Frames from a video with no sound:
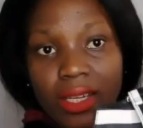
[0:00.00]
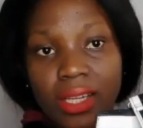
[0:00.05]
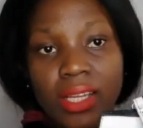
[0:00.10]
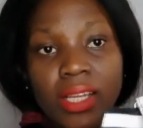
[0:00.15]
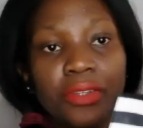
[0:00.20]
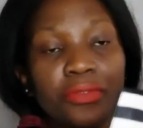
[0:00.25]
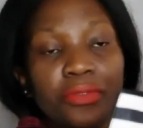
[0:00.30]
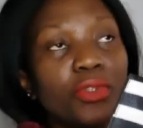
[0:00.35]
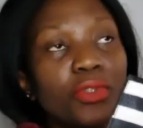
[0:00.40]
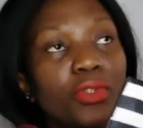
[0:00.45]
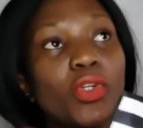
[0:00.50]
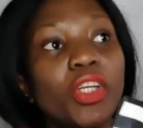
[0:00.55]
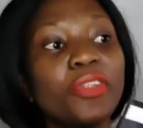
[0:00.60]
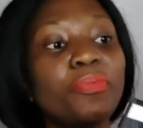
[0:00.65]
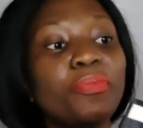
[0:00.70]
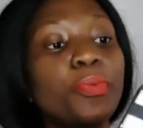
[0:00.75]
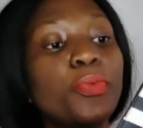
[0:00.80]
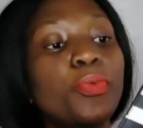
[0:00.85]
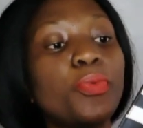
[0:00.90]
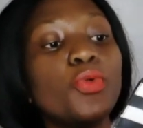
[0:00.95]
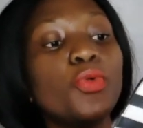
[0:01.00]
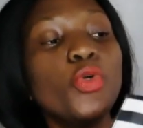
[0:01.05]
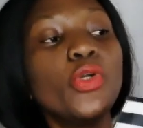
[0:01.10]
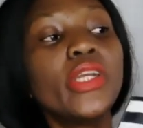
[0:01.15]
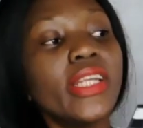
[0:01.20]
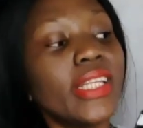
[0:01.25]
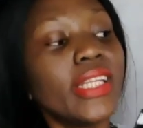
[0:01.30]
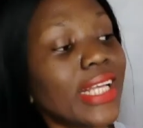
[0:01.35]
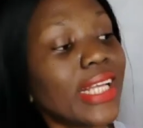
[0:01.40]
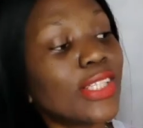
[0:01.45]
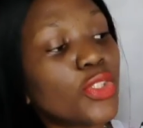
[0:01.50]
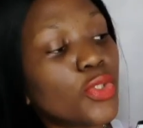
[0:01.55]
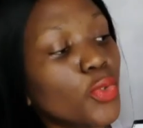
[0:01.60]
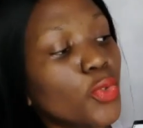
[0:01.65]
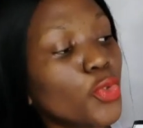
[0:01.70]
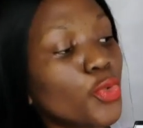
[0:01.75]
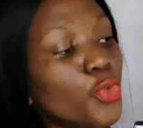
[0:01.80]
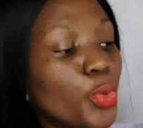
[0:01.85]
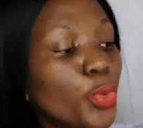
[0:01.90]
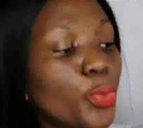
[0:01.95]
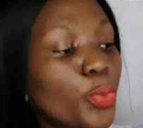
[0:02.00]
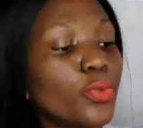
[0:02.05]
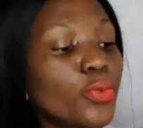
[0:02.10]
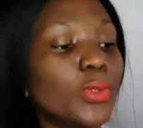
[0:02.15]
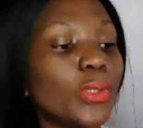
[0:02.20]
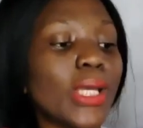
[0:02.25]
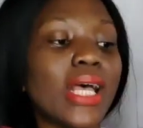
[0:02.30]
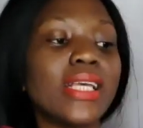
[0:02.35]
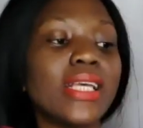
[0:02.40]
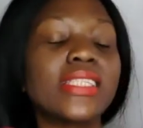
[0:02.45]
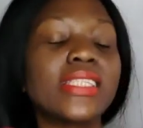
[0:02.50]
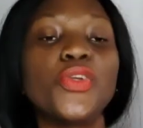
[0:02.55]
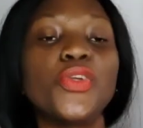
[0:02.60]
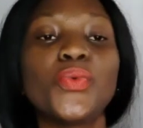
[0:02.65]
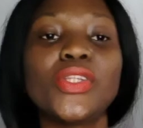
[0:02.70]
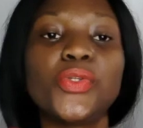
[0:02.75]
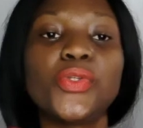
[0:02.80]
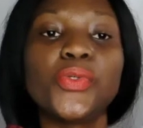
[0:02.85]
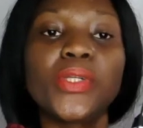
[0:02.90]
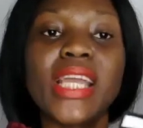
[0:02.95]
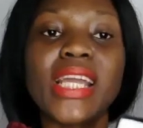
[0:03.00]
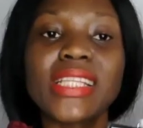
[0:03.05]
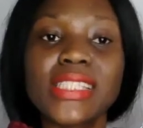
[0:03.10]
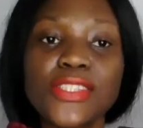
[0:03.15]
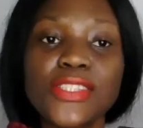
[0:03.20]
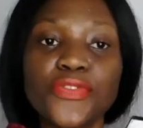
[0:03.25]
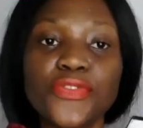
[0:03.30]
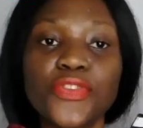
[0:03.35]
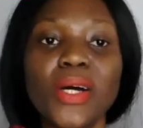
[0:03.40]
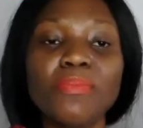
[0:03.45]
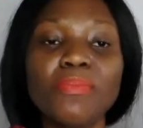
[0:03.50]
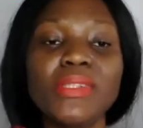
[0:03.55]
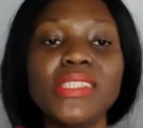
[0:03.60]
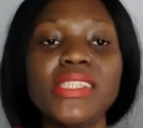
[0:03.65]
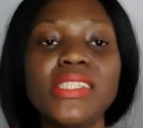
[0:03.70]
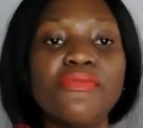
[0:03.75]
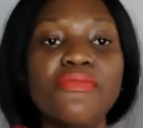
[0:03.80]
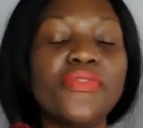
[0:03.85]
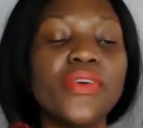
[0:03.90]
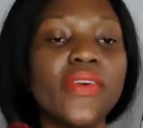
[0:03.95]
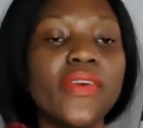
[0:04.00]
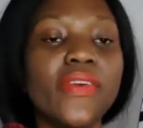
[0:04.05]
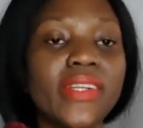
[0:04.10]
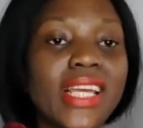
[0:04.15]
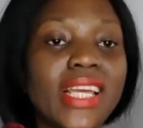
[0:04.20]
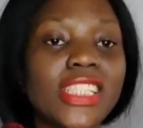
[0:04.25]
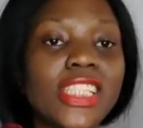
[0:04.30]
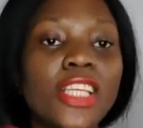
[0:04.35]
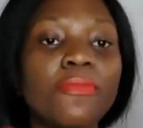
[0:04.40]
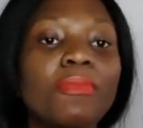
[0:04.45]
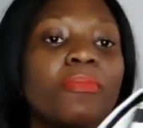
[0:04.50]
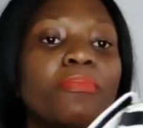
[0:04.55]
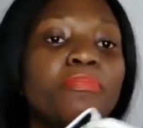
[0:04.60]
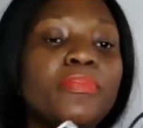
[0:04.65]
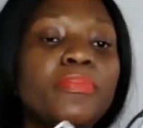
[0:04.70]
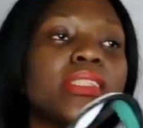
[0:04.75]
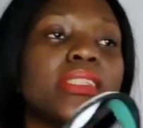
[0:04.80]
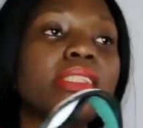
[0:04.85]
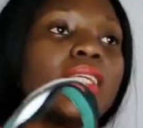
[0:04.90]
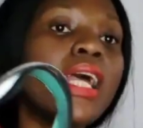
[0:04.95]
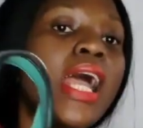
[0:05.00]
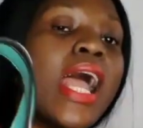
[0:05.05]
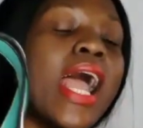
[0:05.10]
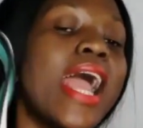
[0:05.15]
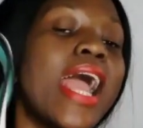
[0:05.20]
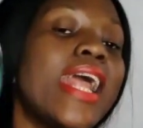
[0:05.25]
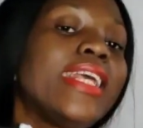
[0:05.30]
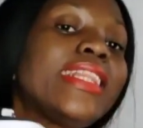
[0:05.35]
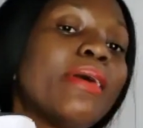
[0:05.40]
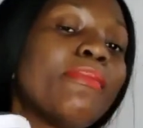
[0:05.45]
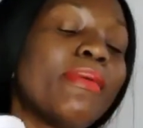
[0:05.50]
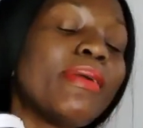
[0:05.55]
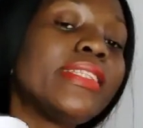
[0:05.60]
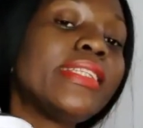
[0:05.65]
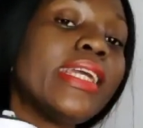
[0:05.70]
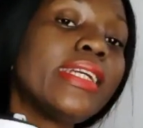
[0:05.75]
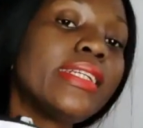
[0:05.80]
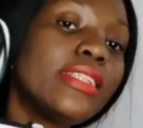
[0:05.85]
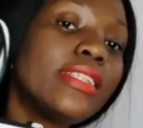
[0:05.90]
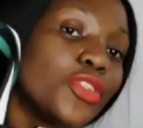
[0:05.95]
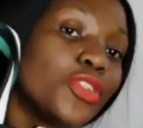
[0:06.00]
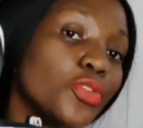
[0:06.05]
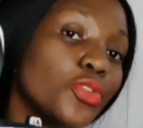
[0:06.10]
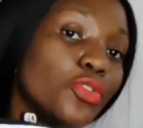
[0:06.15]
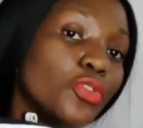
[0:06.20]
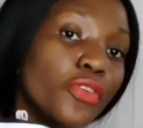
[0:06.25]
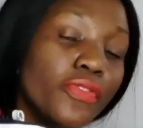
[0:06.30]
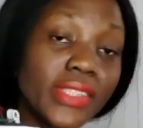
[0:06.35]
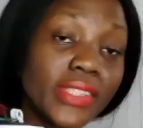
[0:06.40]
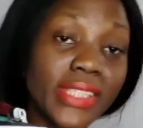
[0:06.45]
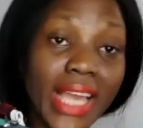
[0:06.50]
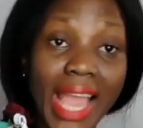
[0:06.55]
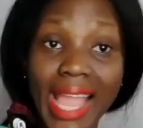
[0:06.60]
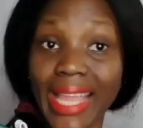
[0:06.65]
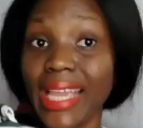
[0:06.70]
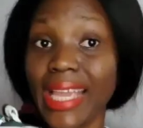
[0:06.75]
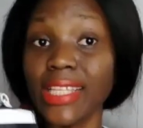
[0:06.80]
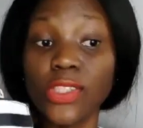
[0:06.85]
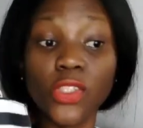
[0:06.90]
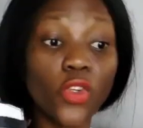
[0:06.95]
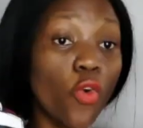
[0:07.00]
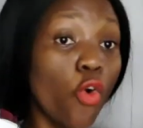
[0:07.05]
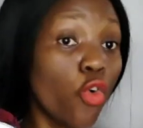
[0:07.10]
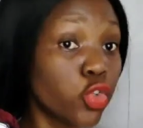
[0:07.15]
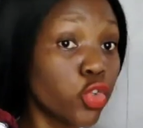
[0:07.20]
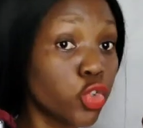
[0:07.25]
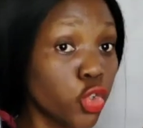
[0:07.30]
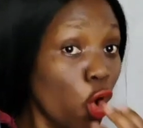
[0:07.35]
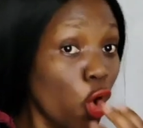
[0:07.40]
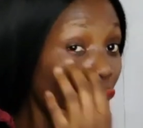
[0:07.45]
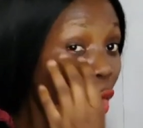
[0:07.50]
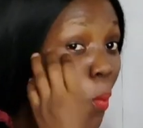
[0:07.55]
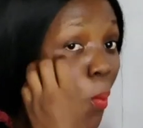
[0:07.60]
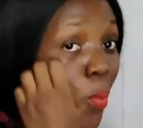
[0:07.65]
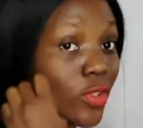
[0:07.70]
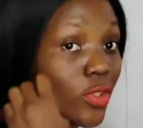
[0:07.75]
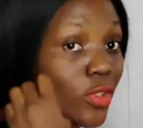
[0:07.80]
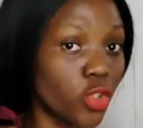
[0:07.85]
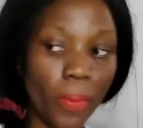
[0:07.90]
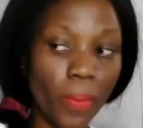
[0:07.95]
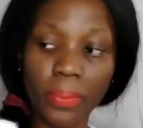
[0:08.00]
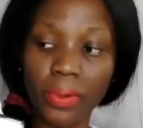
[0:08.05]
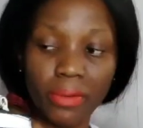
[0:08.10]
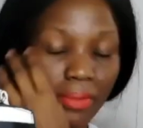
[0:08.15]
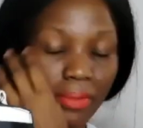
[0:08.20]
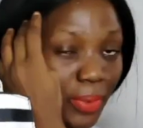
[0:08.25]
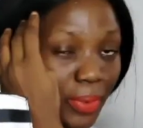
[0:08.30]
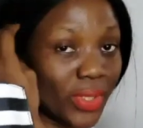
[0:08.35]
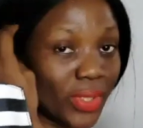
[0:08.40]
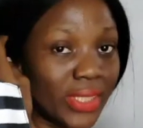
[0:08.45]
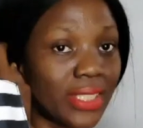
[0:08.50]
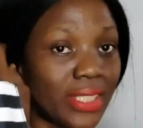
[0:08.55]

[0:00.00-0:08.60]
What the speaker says: You get people looking at you, people asking where you get it from. This is a very nice element piece. Anytime I take this to the office, I get so much compliment because it's a